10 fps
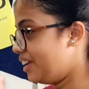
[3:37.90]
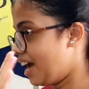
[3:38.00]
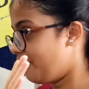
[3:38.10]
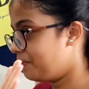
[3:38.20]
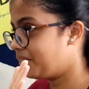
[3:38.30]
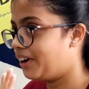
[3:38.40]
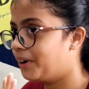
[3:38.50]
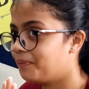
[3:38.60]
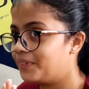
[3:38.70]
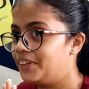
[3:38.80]
now I'm
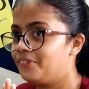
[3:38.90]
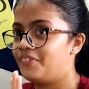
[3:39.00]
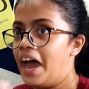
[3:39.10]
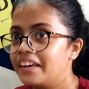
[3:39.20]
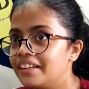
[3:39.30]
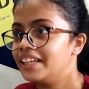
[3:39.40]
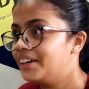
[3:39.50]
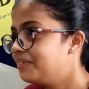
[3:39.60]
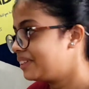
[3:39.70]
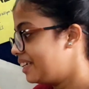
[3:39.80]
gonna open it,
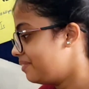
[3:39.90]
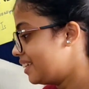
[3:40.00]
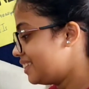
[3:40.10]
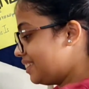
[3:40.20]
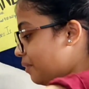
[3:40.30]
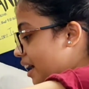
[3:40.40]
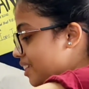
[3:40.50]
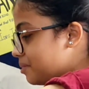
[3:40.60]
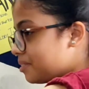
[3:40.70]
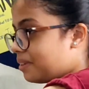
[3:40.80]
finally open it, because you
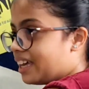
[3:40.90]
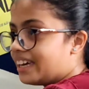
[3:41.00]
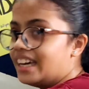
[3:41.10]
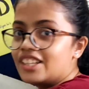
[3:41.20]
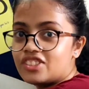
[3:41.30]
guys must be like,